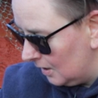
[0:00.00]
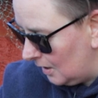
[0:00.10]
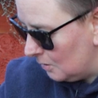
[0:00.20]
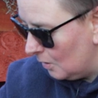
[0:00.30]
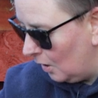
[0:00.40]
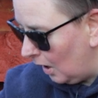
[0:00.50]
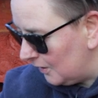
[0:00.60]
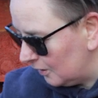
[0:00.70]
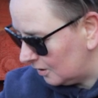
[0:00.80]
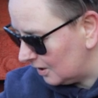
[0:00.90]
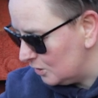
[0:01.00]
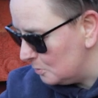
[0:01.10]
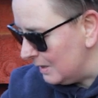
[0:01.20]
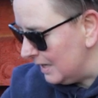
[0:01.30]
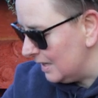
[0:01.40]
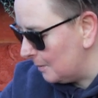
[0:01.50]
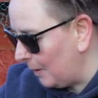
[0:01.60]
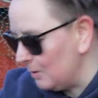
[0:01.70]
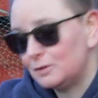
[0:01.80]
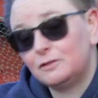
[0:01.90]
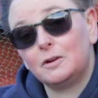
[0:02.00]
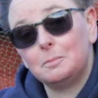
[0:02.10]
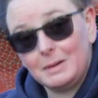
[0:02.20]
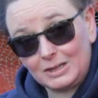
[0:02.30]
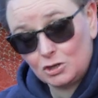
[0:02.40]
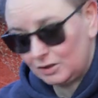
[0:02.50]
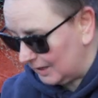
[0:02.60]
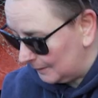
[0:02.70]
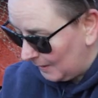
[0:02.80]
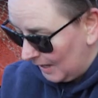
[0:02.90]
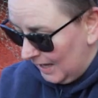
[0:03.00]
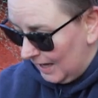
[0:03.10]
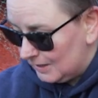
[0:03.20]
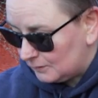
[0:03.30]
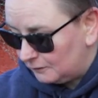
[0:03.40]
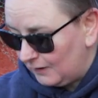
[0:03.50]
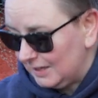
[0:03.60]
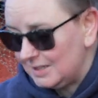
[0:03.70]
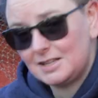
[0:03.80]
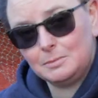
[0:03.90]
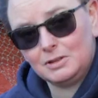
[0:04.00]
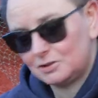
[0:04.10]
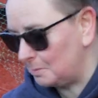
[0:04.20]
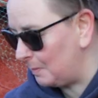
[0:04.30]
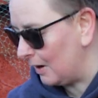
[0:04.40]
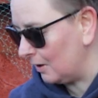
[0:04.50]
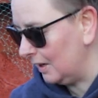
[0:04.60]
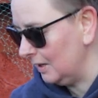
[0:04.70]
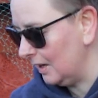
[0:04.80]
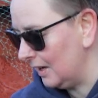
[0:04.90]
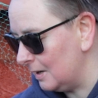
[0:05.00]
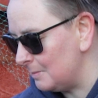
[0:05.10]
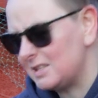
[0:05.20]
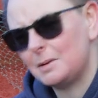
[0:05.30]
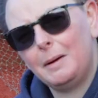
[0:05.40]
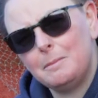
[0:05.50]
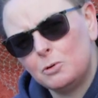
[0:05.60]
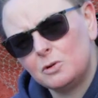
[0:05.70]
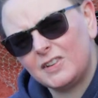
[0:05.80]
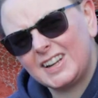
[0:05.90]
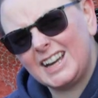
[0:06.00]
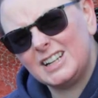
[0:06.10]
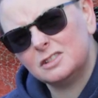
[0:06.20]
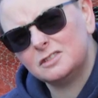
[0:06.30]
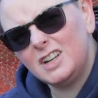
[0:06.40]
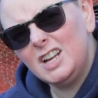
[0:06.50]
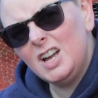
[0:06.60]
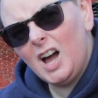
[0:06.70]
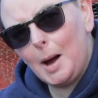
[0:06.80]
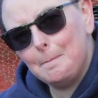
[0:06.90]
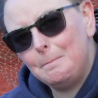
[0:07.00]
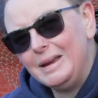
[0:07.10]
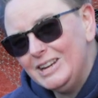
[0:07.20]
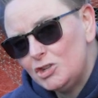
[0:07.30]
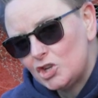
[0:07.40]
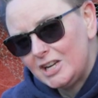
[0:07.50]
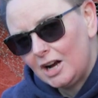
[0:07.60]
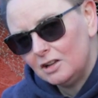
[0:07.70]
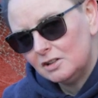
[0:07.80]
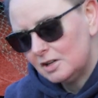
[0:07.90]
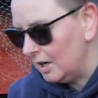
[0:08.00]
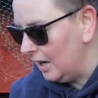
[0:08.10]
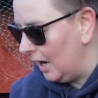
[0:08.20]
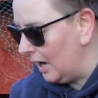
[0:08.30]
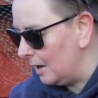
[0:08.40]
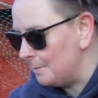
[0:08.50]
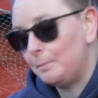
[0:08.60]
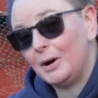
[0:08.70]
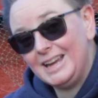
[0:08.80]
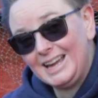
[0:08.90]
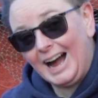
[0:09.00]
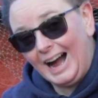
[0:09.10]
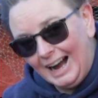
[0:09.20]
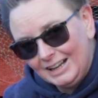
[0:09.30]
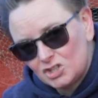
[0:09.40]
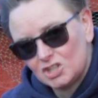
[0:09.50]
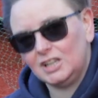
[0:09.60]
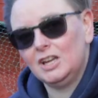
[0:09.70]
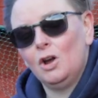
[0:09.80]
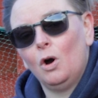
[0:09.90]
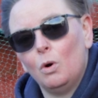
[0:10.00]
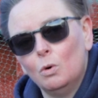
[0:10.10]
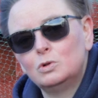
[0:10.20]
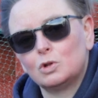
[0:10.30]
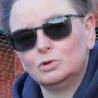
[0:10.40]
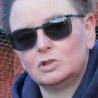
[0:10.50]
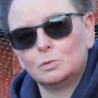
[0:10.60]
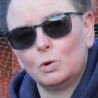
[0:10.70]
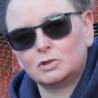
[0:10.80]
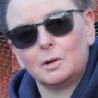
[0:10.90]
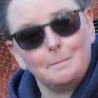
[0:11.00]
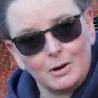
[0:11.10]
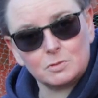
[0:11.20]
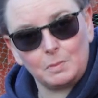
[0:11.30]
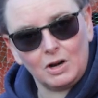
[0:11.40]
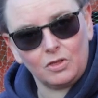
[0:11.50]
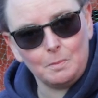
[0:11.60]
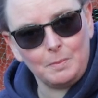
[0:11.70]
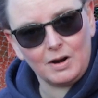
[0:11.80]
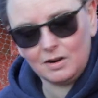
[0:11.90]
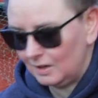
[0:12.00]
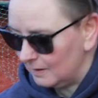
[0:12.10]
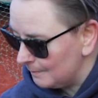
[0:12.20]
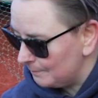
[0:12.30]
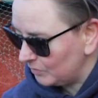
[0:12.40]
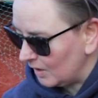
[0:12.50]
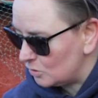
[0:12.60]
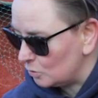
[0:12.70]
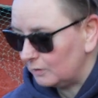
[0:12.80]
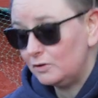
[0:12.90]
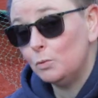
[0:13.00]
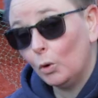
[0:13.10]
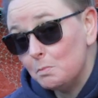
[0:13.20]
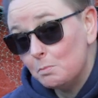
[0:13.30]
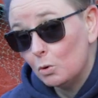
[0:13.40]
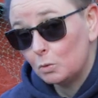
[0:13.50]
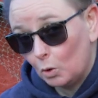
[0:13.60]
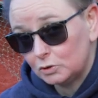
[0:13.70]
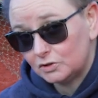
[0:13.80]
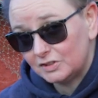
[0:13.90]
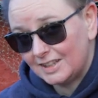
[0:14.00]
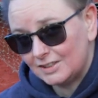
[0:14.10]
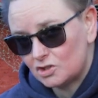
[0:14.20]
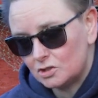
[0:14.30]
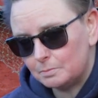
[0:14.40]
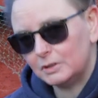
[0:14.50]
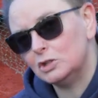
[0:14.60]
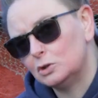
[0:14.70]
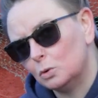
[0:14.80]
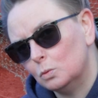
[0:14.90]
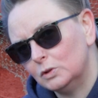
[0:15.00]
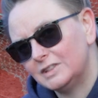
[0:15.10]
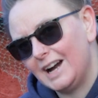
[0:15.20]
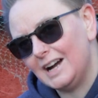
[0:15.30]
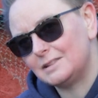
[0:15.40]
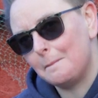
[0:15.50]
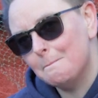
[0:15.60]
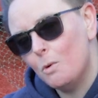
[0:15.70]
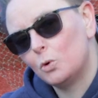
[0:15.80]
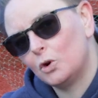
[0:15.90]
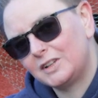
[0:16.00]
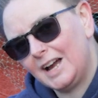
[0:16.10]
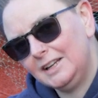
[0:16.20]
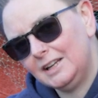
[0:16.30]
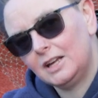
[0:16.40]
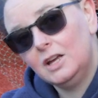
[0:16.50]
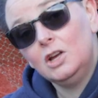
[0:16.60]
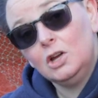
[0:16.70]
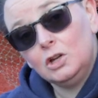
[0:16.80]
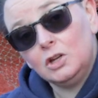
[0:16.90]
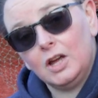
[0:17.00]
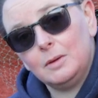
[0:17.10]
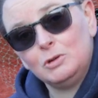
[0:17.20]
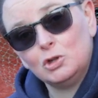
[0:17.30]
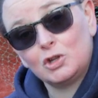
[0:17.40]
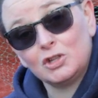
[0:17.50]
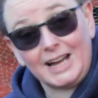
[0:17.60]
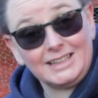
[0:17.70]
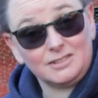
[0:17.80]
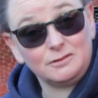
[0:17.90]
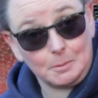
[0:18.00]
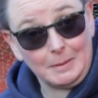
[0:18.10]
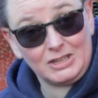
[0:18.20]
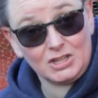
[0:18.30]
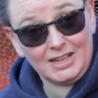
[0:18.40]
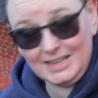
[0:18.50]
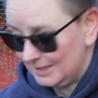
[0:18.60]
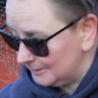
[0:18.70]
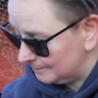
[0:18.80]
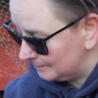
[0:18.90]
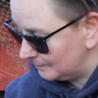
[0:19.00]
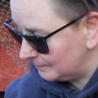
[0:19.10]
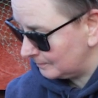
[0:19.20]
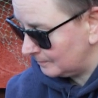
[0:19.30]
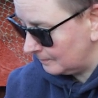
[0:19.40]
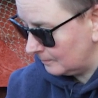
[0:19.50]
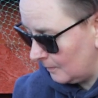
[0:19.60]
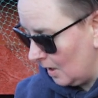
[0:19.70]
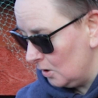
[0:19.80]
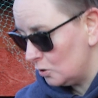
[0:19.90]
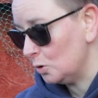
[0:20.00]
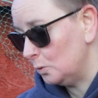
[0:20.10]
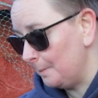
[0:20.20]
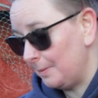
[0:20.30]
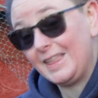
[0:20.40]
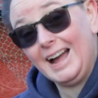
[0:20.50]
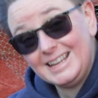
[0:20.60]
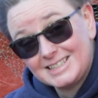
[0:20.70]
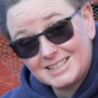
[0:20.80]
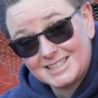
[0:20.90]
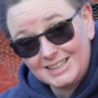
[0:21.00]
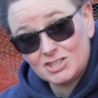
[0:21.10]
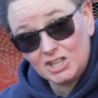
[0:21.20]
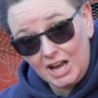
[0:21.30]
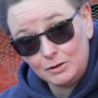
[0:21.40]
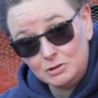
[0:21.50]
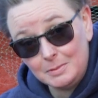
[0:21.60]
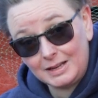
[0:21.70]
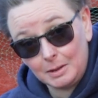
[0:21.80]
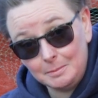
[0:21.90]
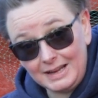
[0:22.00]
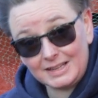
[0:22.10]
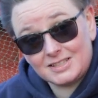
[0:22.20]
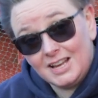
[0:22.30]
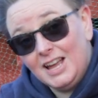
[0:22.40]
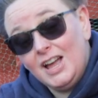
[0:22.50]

Now, another thing you may hear about is vermiculite. It's very similar to perlite. It's a bit more of a kind of a beigey colour, but it actually holds onto the water much better than perlite. So if you want more water retention but you don't want to add more organic, you could add vermiculite in. So that is essentially how you make a mix.